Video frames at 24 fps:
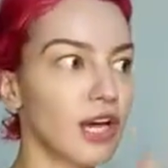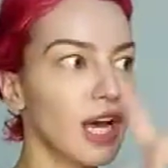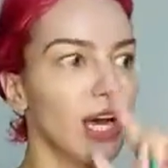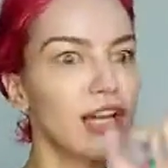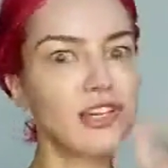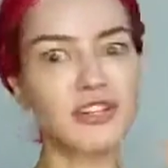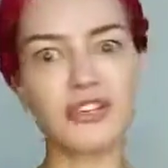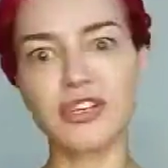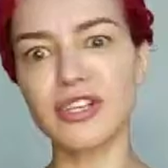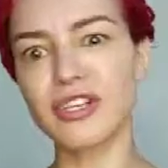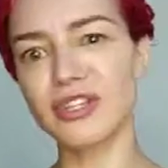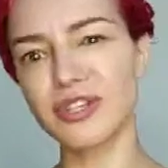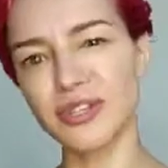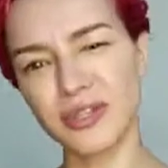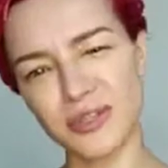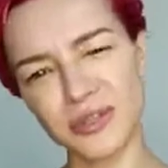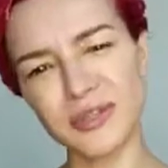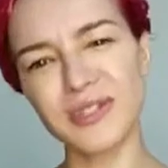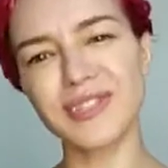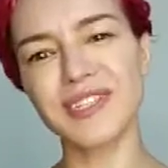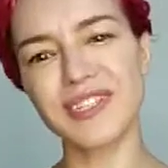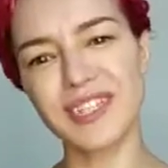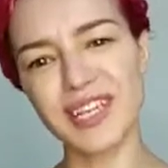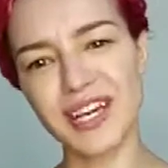actually you
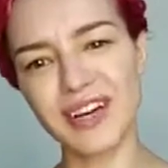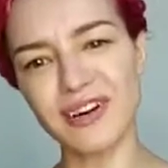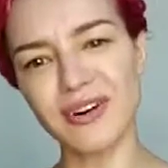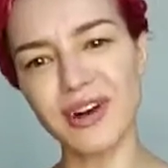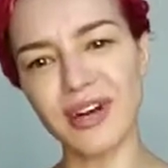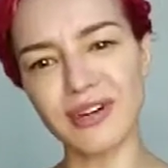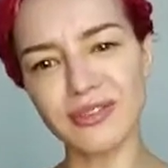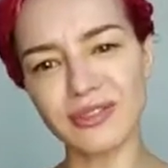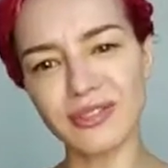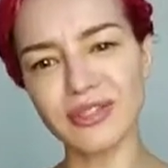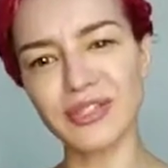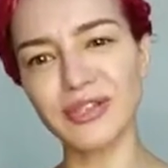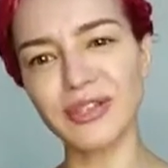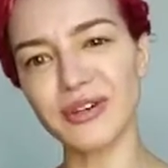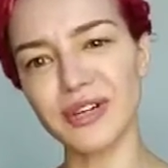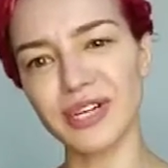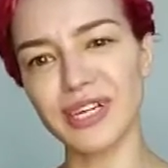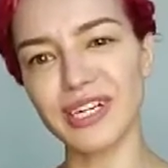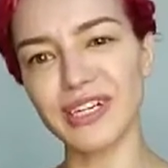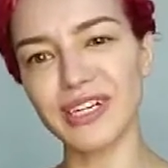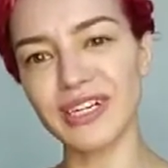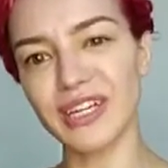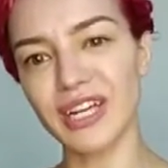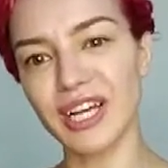see around
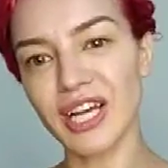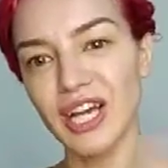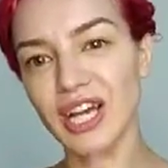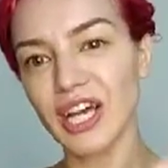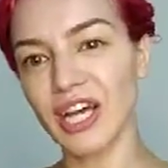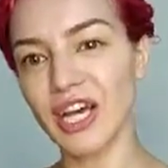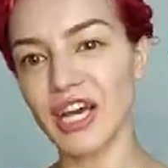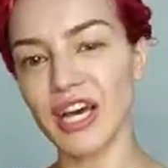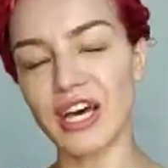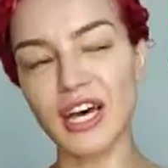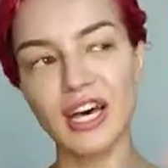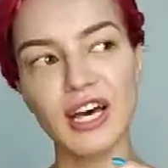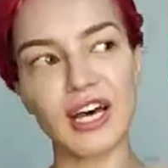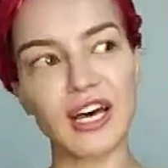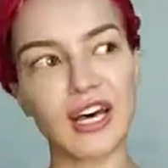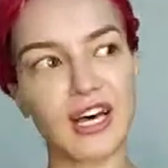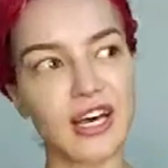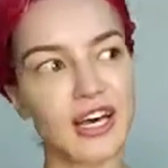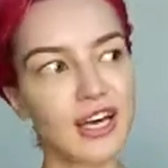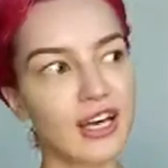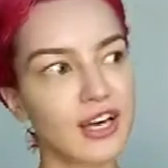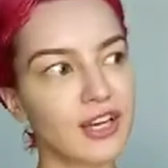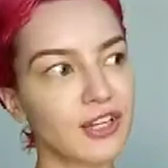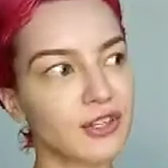your
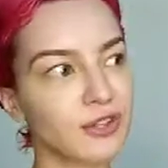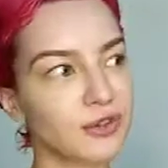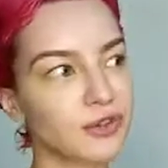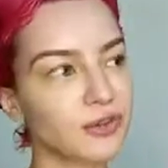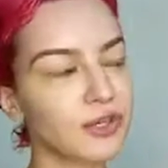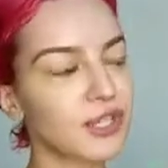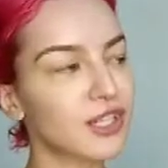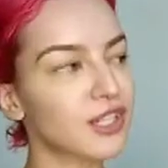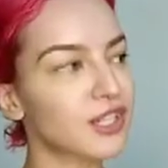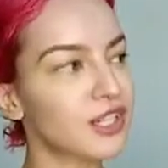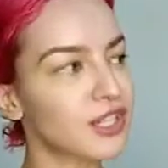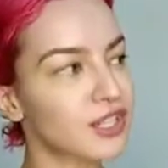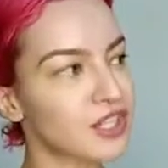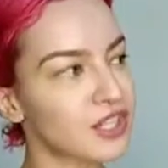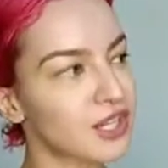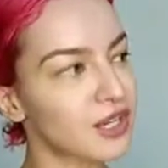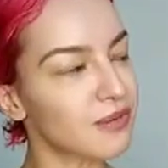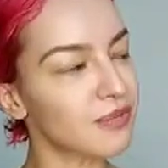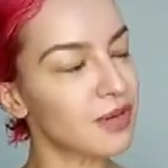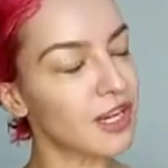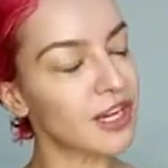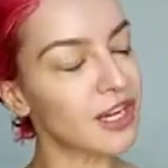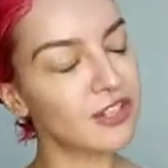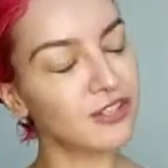you in the
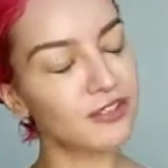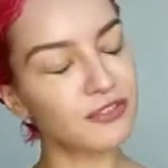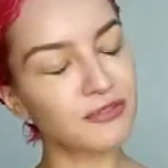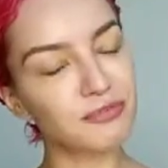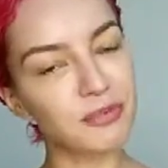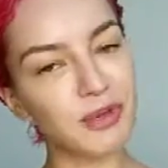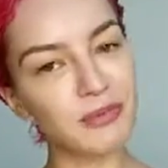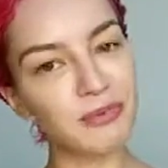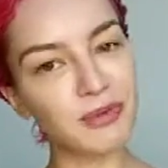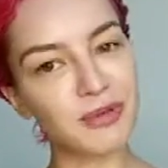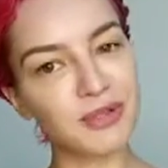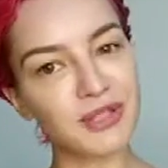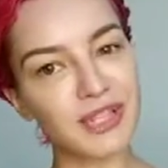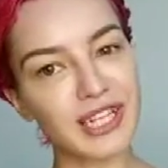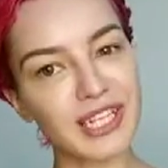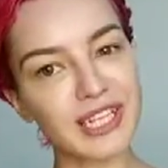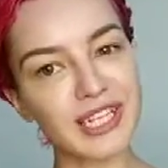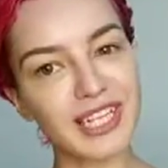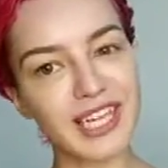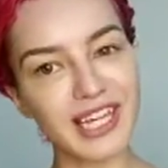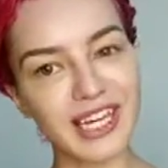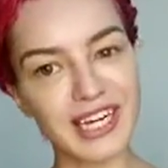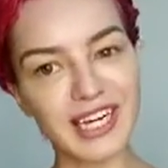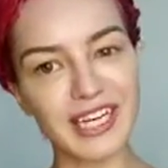gym a lot of people that
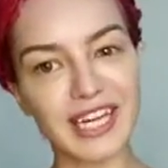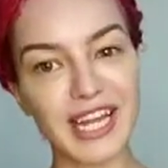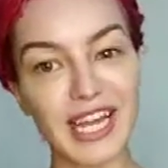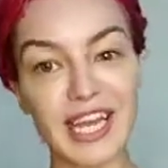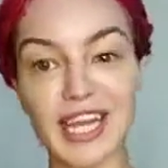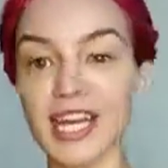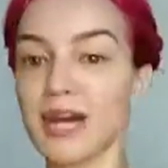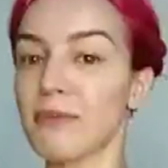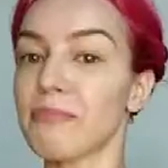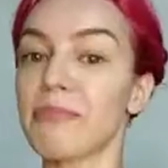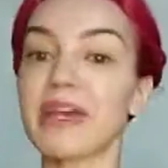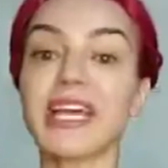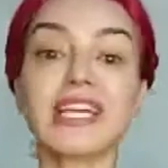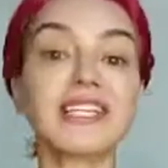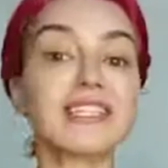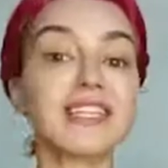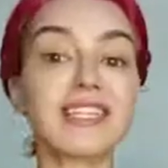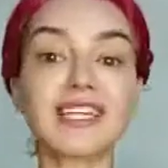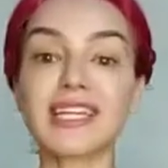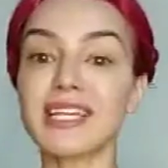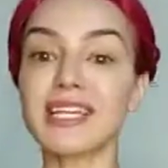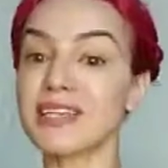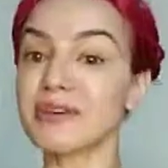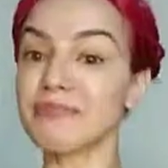they are like
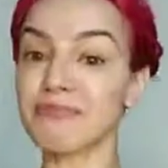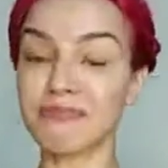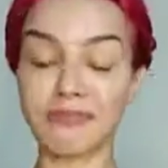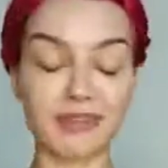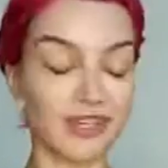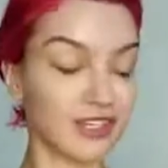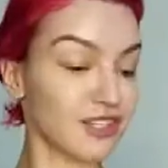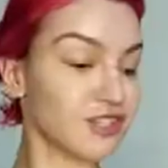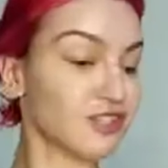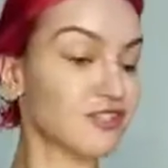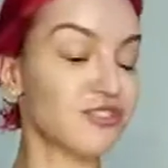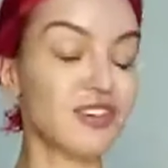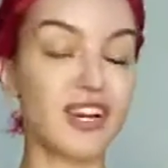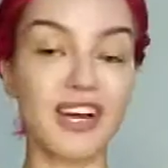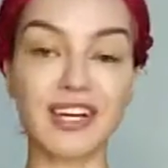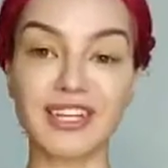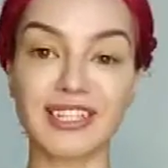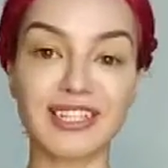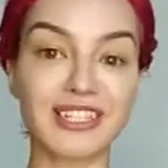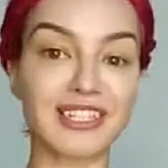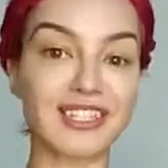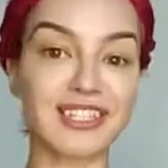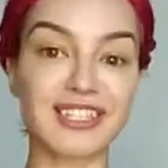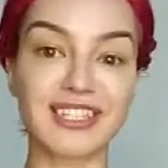amazingly
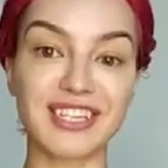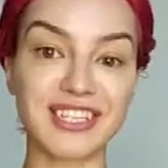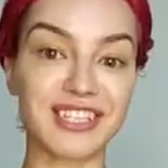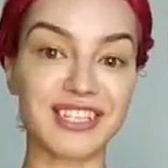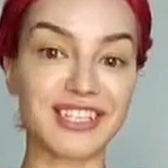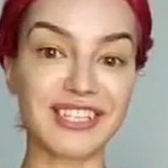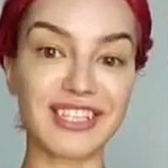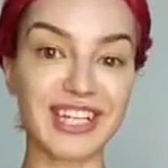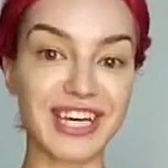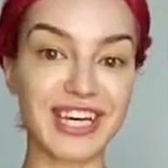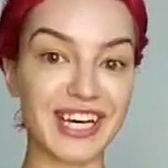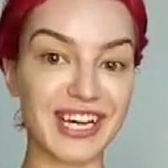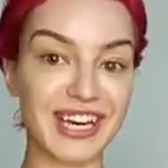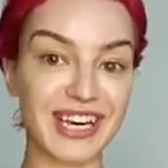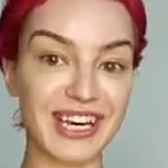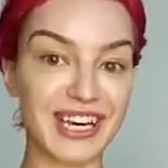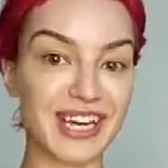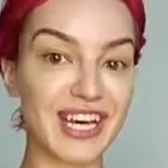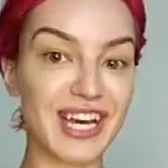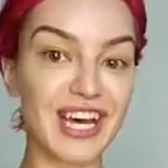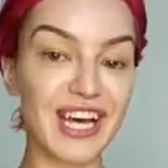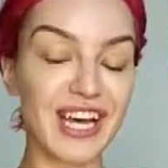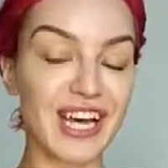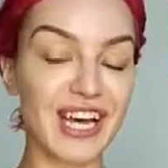constructed till the